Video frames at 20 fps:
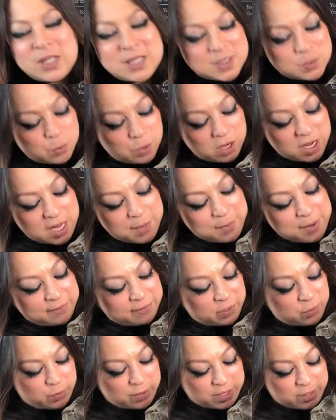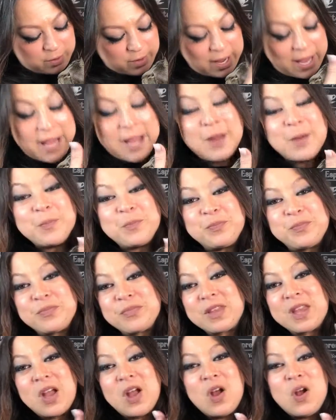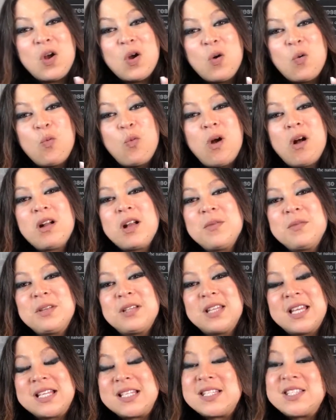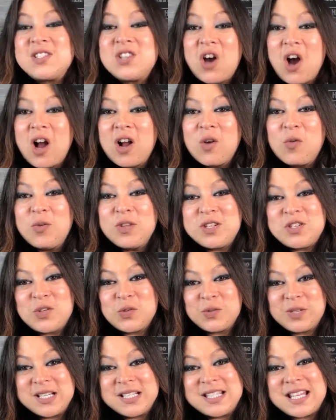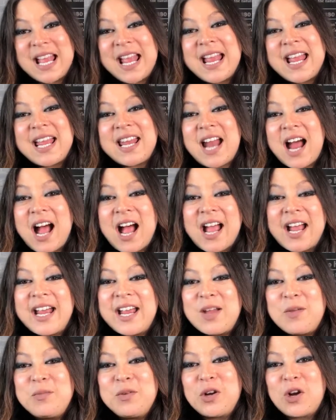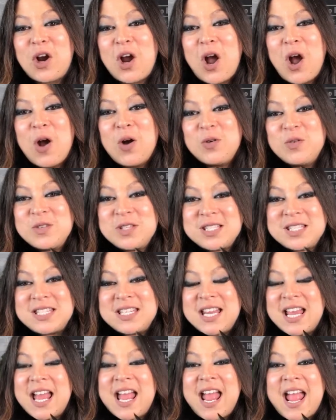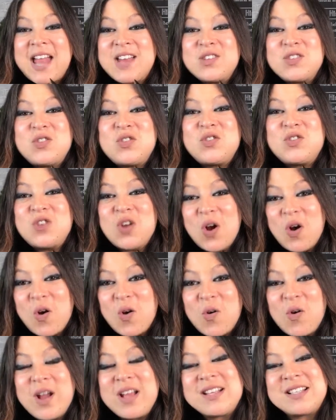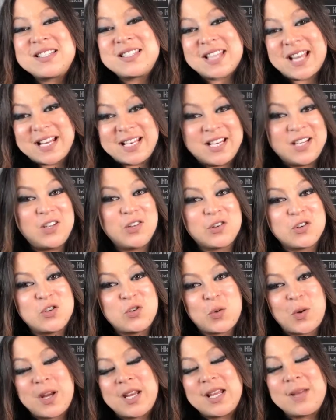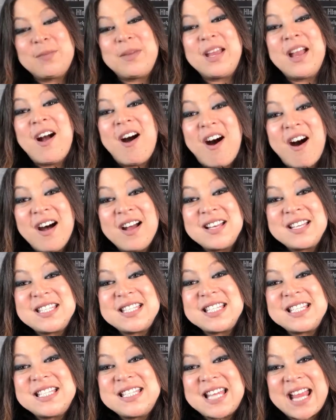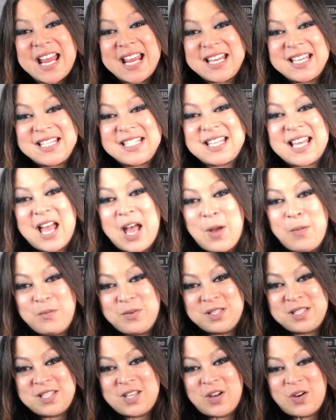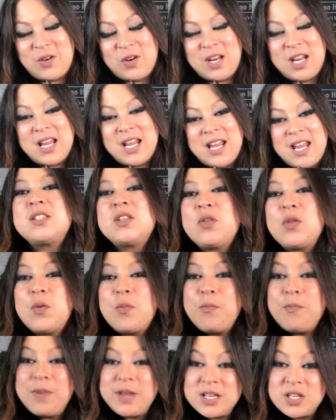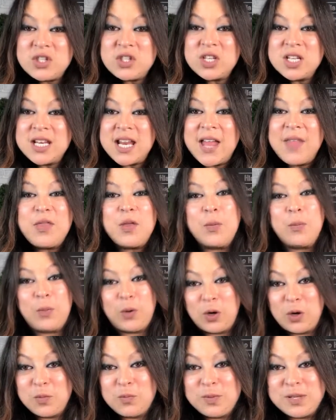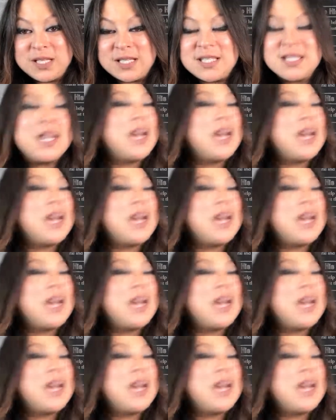let's welcome everyone, okay? Welcome to Let's Talk with Teresa Ann. I am your host and so excited you're joining me on today's episode. So, the mission and the purpose